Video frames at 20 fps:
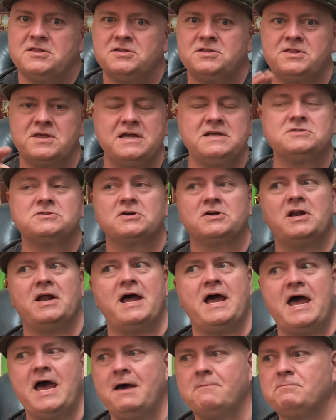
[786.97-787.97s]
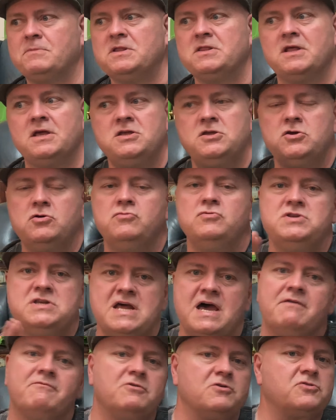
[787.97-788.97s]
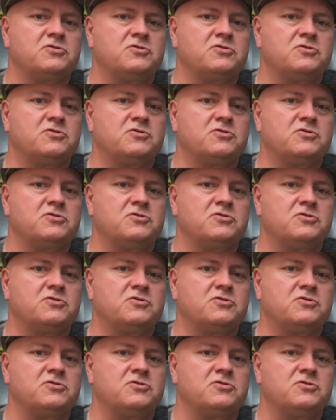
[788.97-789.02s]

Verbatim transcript: Things are going to happen that you never